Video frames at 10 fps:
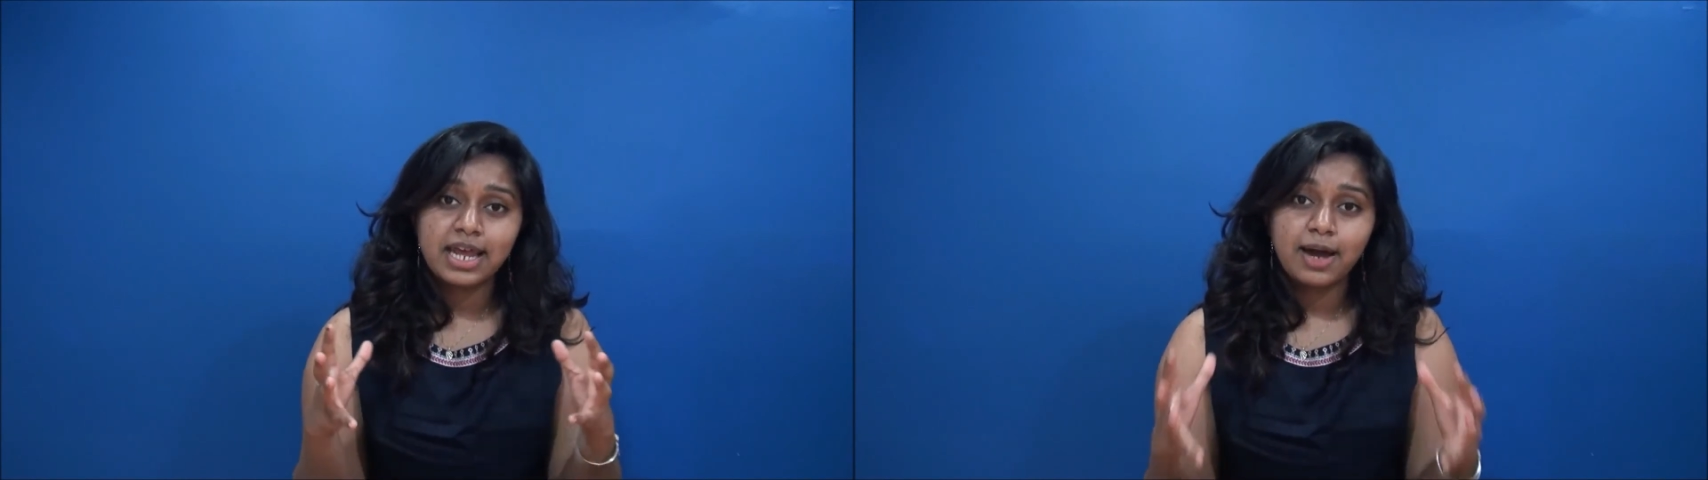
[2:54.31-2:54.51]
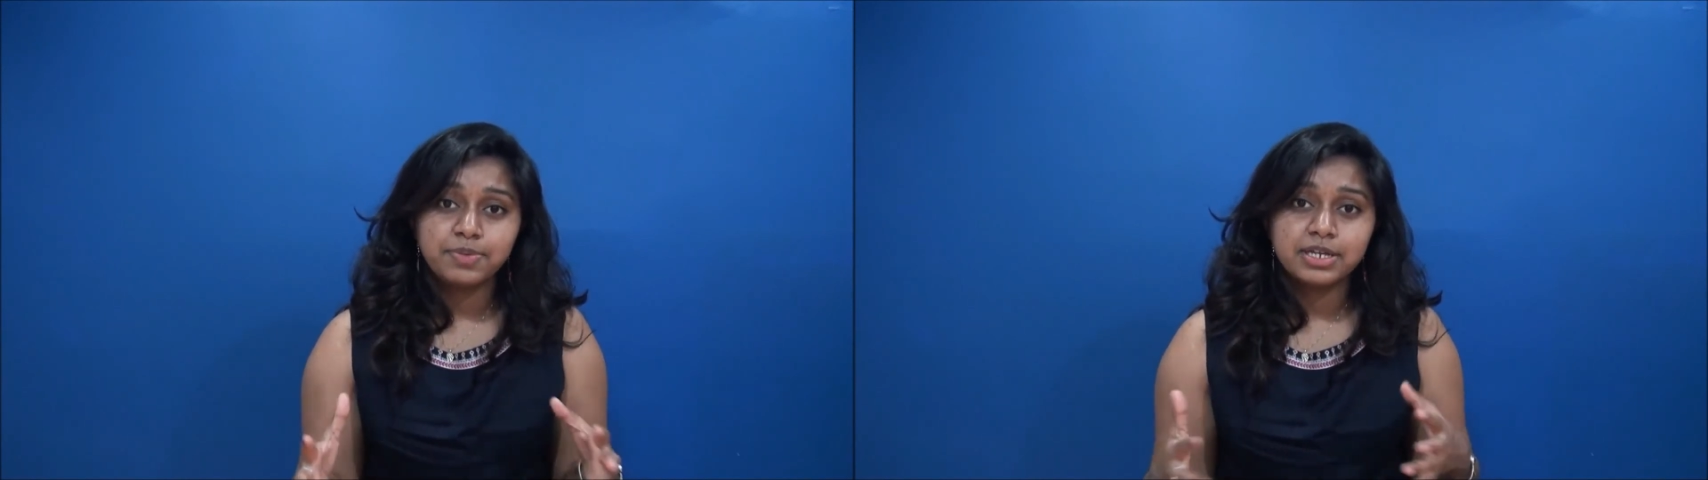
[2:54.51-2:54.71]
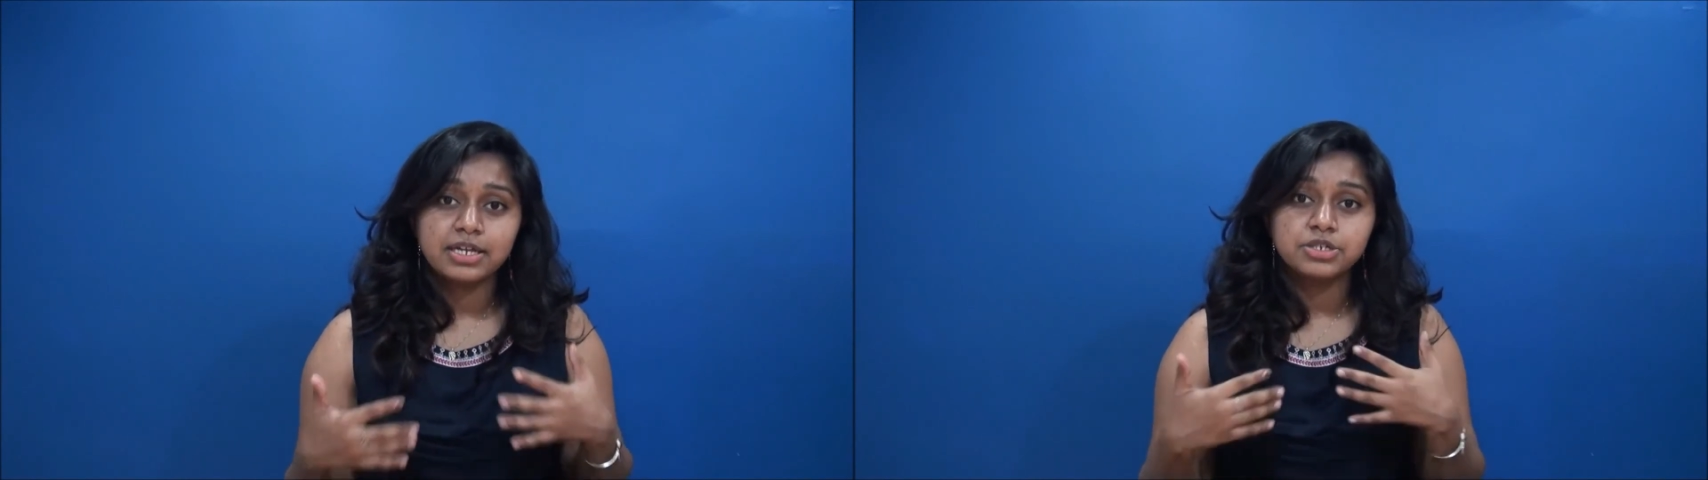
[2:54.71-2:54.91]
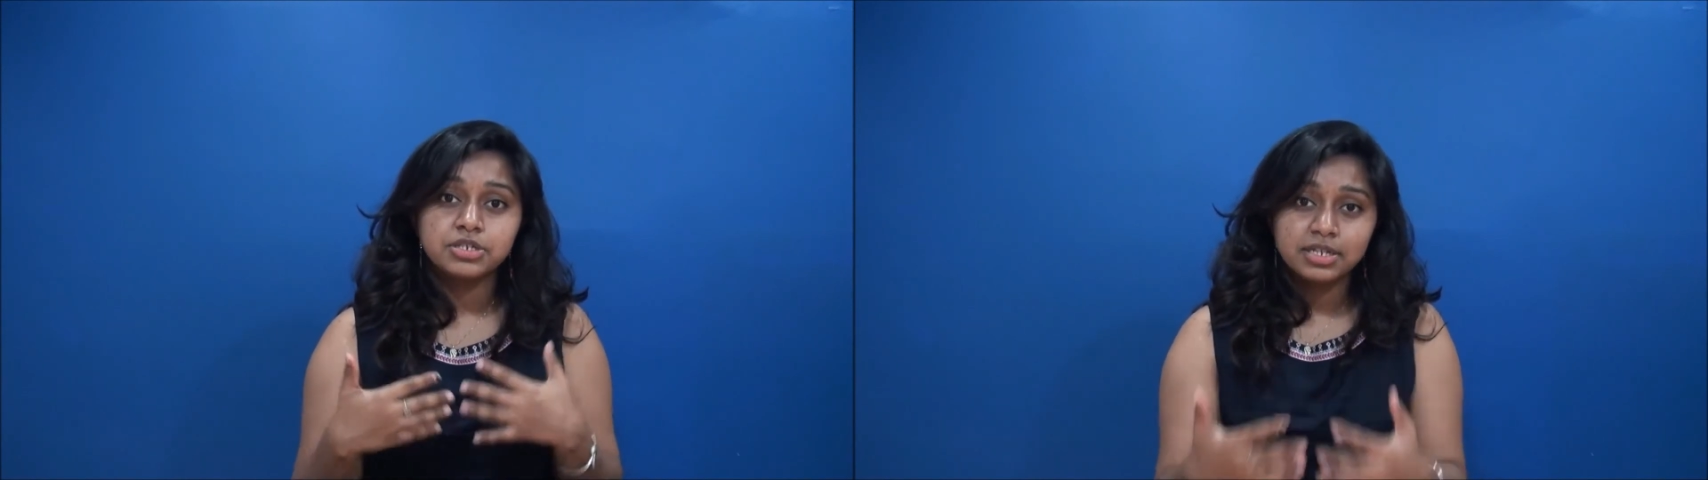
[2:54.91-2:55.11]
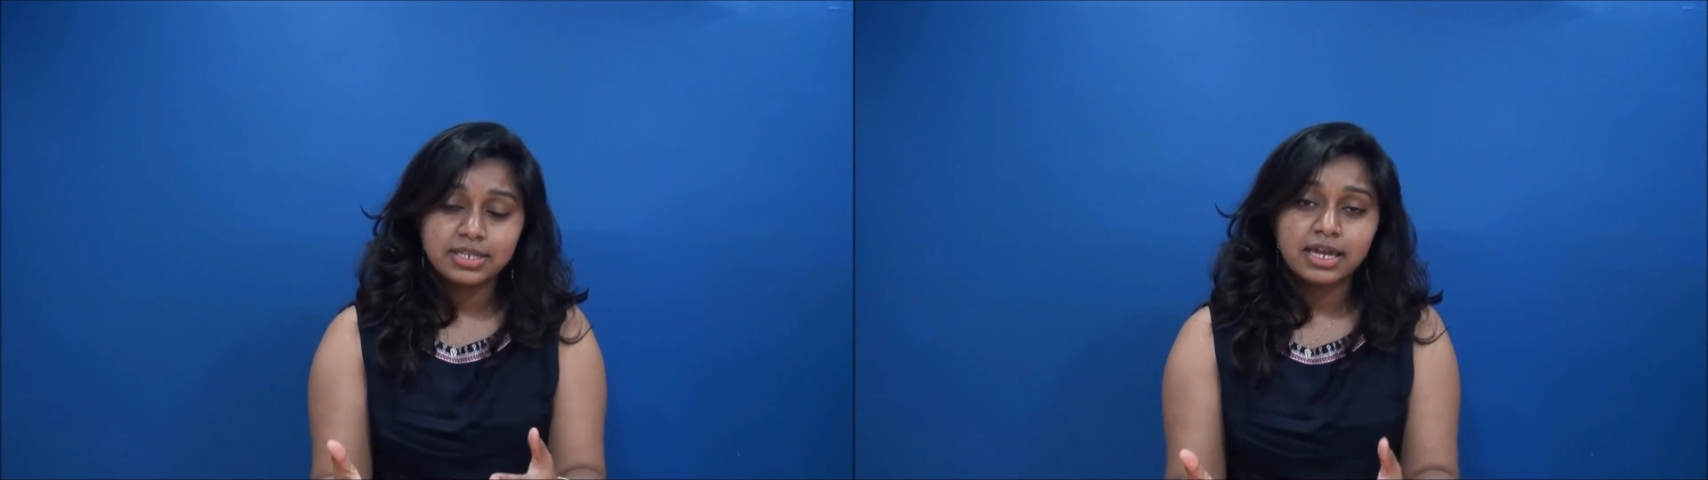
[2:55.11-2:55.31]

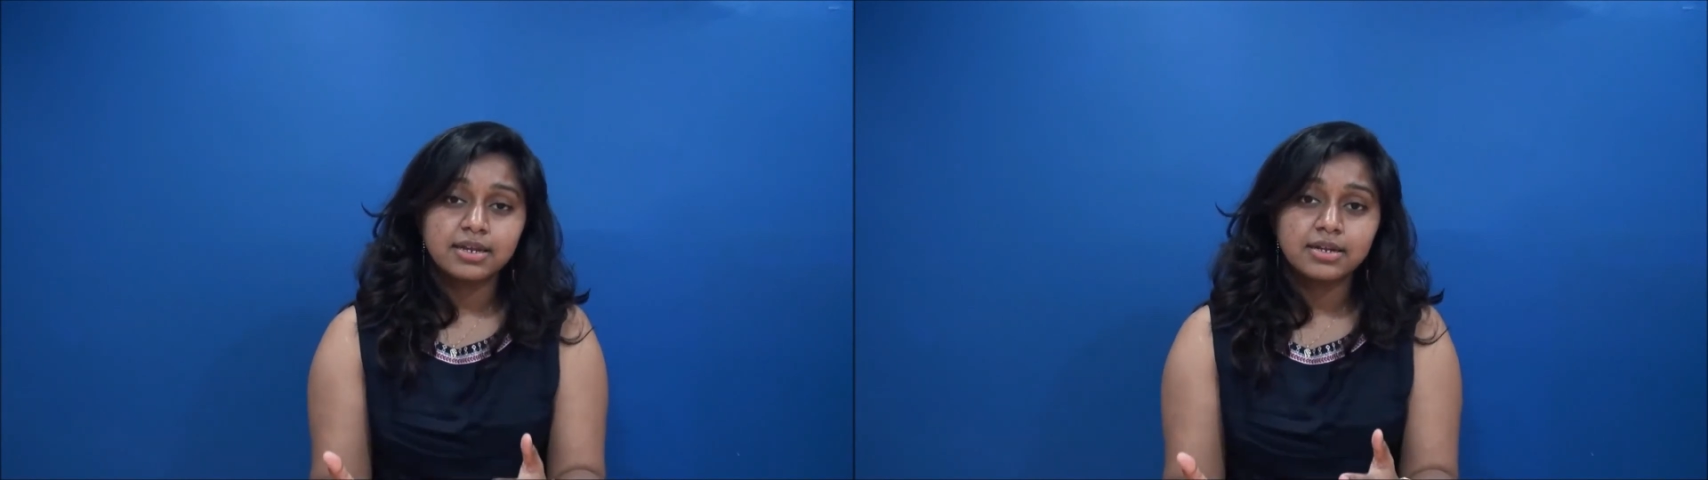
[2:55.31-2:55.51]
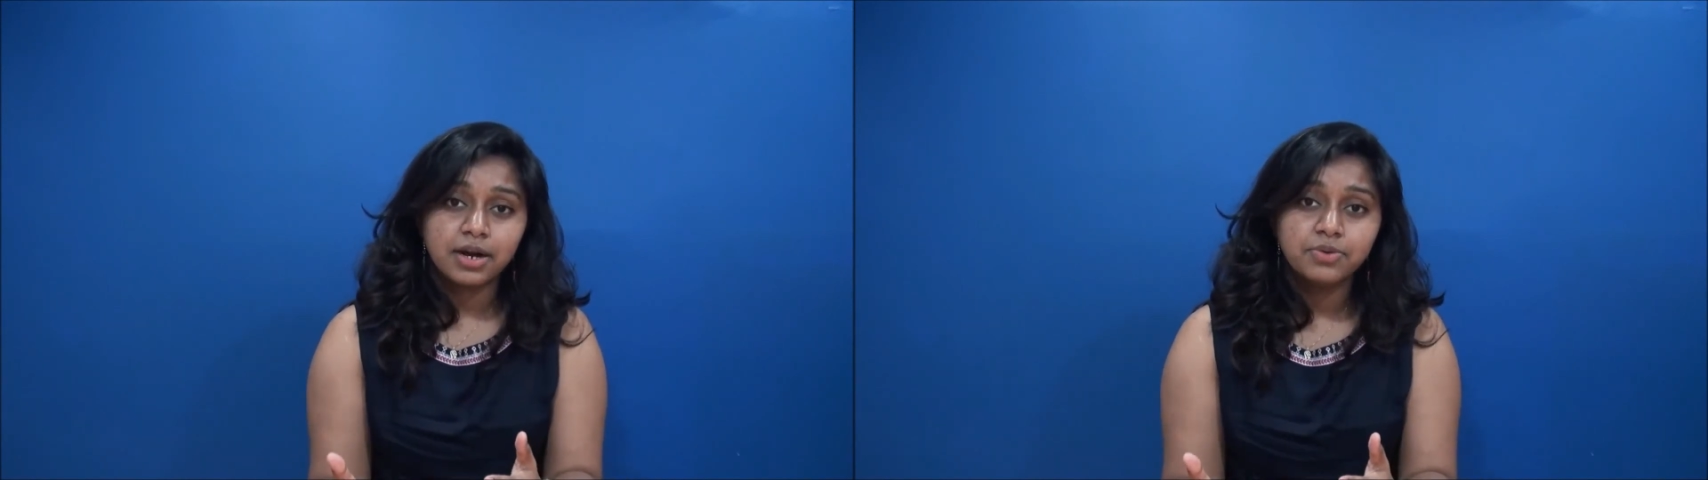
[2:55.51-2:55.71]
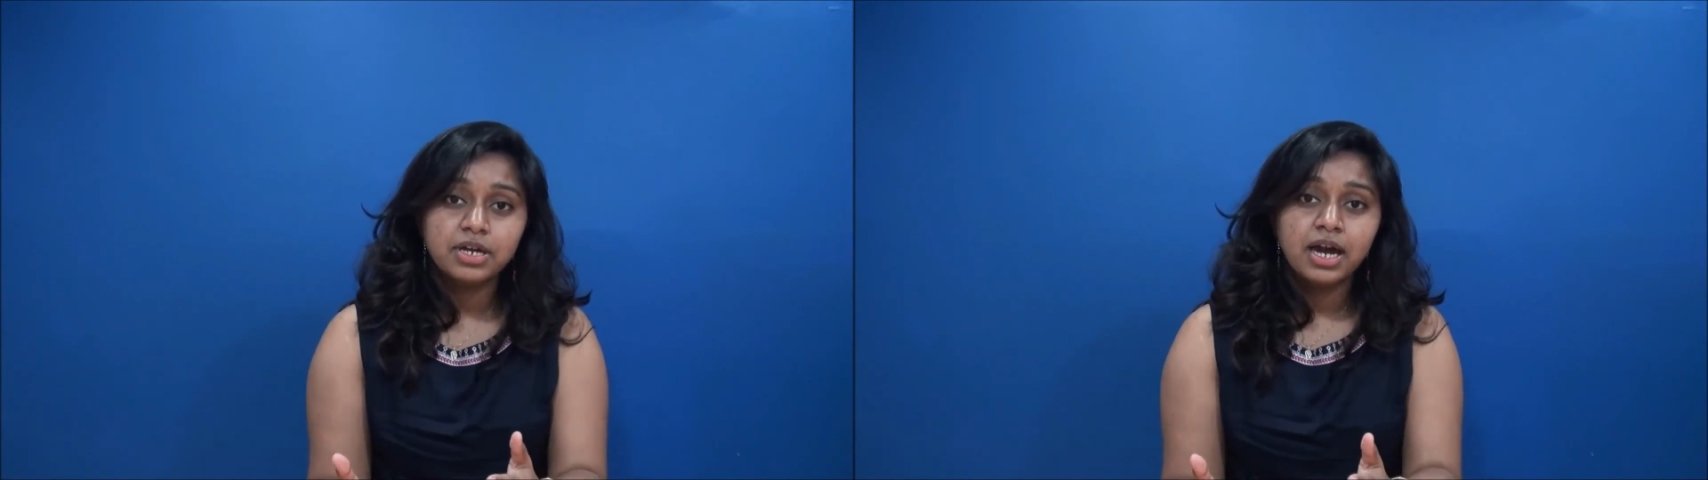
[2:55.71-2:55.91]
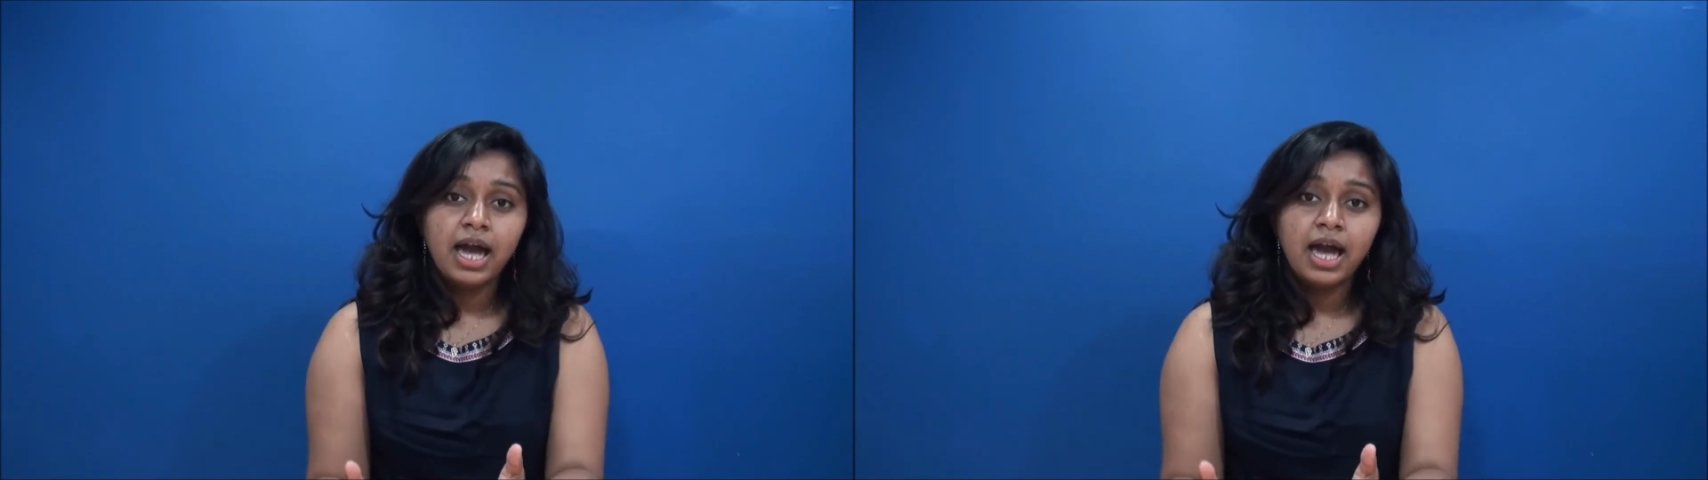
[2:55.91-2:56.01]
application and send it out.